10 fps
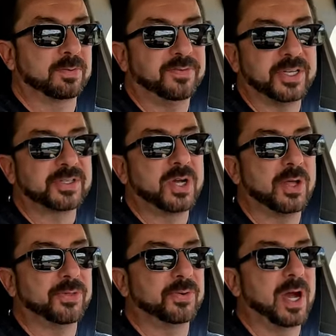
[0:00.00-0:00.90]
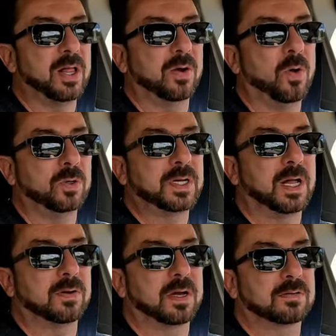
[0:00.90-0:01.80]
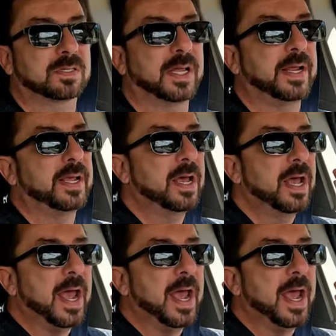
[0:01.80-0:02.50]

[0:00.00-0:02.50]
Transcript: We've just gone through Col- old Colorado City,